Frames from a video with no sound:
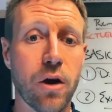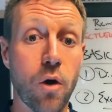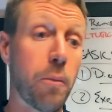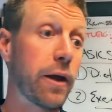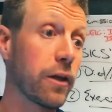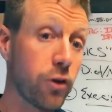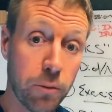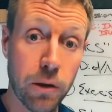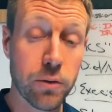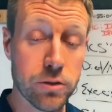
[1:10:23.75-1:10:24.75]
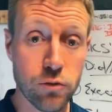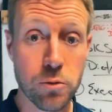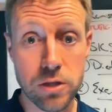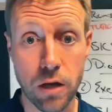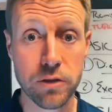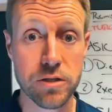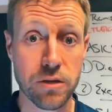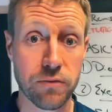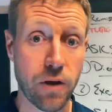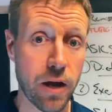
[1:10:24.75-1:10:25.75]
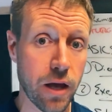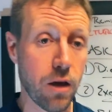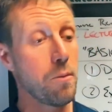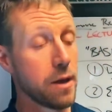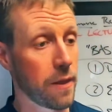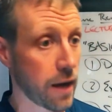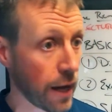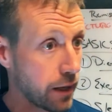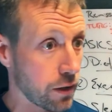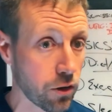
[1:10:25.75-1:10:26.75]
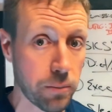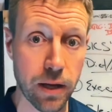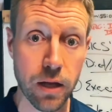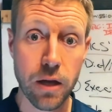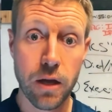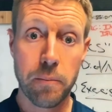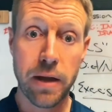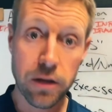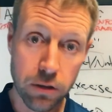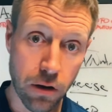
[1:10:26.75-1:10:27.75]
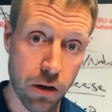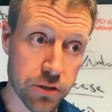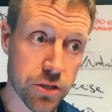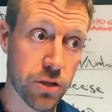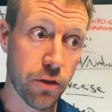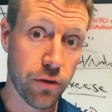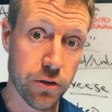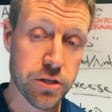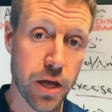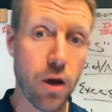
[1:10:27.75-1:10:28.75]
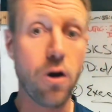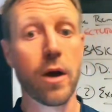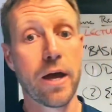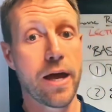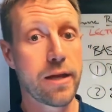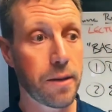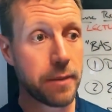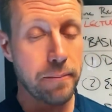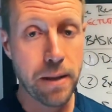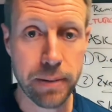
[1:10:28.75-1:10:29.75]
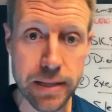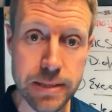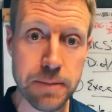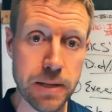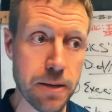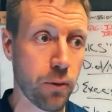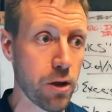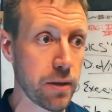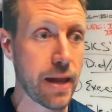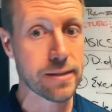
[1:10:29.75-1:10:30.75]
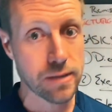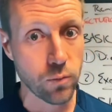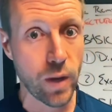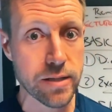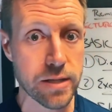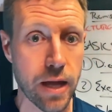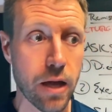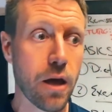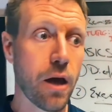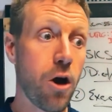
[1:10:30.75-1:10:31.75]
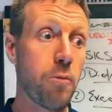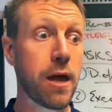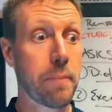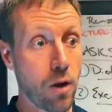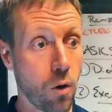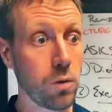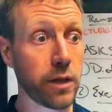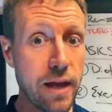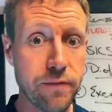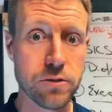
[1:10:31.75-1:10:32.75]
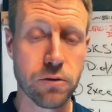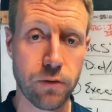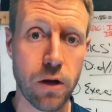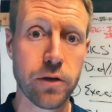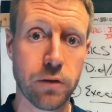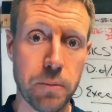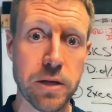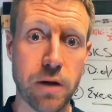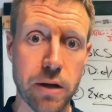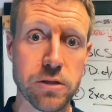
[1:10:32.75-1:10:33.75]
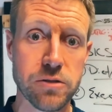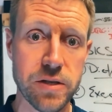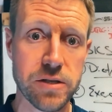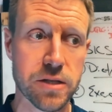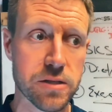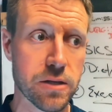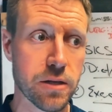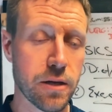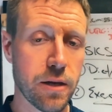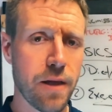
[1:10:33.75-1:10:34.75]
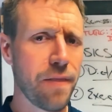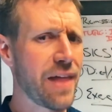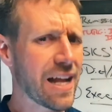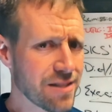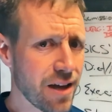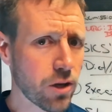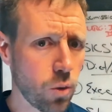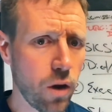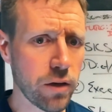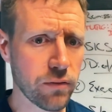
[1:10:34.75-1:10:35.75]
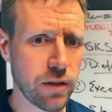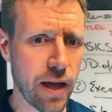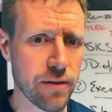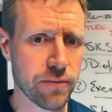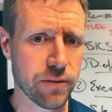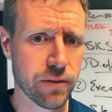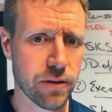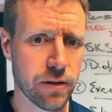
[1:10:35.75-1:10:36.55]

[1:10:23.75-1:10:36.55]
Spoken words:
Oh, I got to go to my rheumatologist on Friday. Oh, and then I got to go to my endocrinologist on Thursday. Oh, and yep, and my PCP appointment, that's on Wednesday. Oh man, my whole life is revolving around my doctor's visits. That's not quality of life.